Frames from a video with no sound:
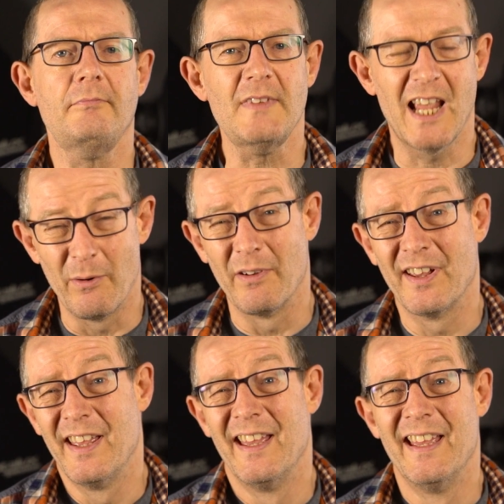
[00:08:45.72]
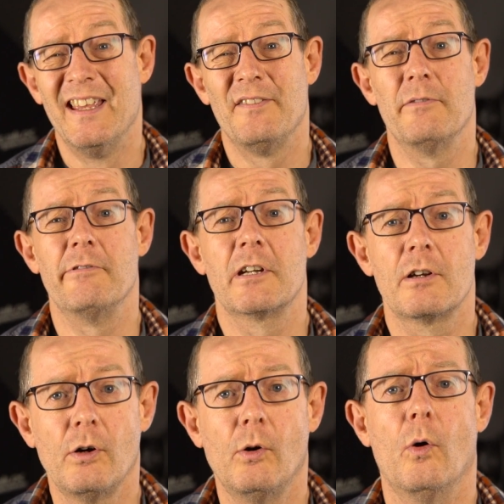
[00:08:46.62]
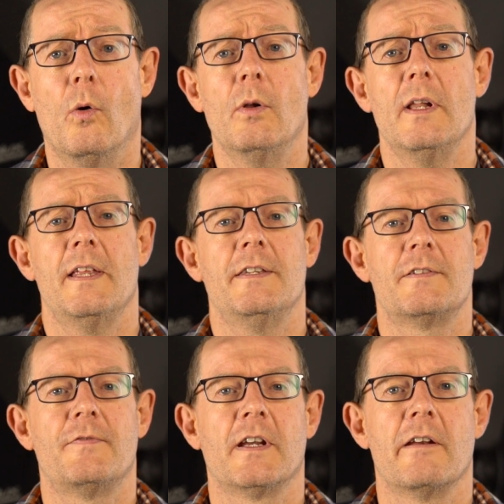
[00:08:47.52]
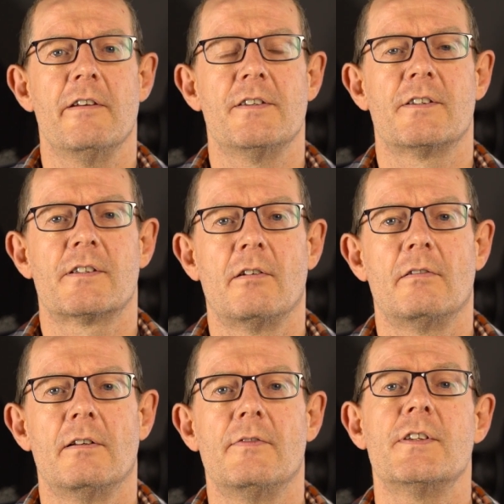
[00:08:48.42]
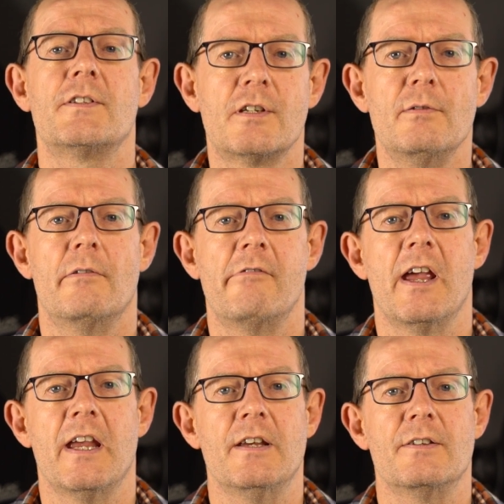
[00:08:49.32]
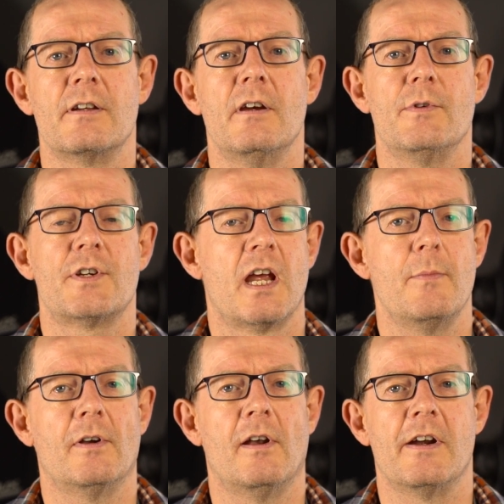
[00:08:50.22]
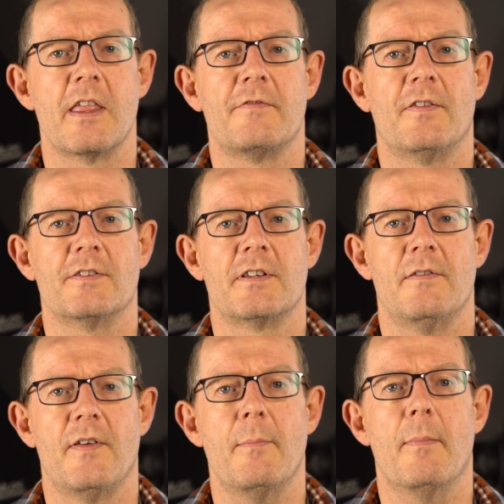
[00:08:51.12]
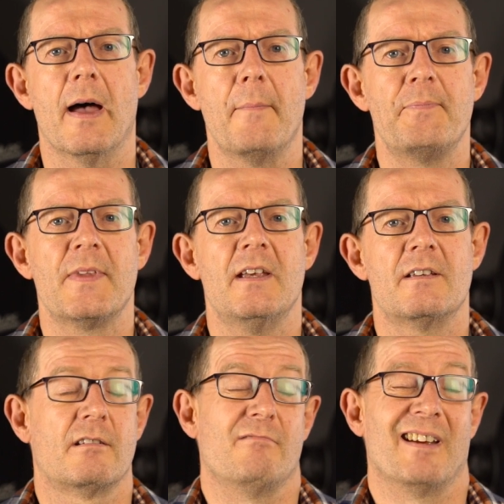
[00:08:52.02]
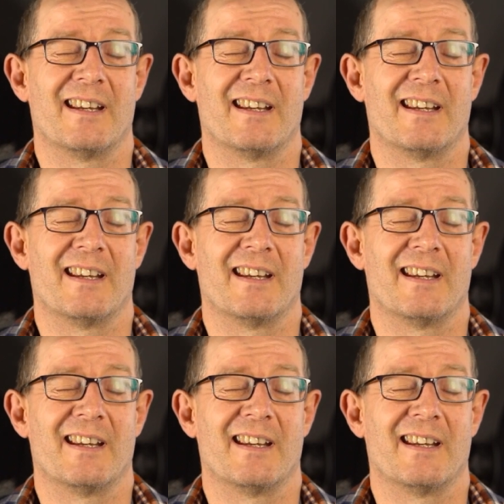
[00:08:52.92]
However, if you recall, this figure is the total of the two arrays which came online on the 1st of November. So I